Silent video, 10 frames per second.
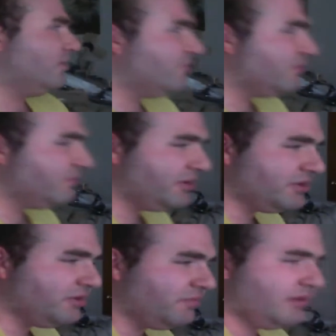somewhere where
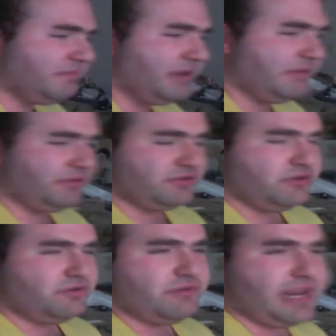you don't want to be, where there's
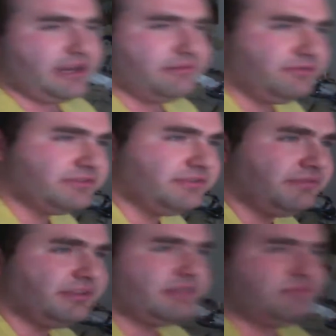no animals, no
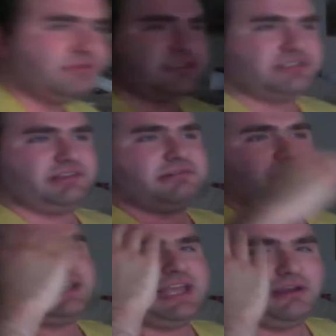nothing, where it's just
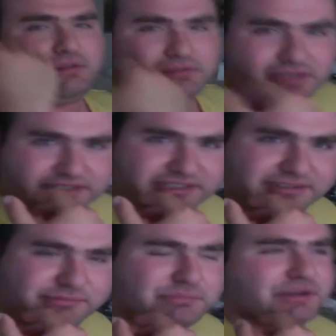literally hell. Let's
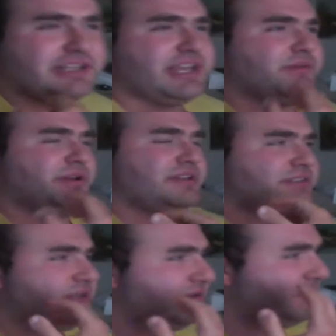just put it that way.
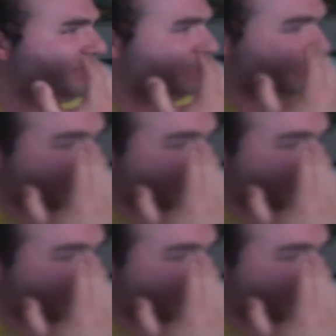So,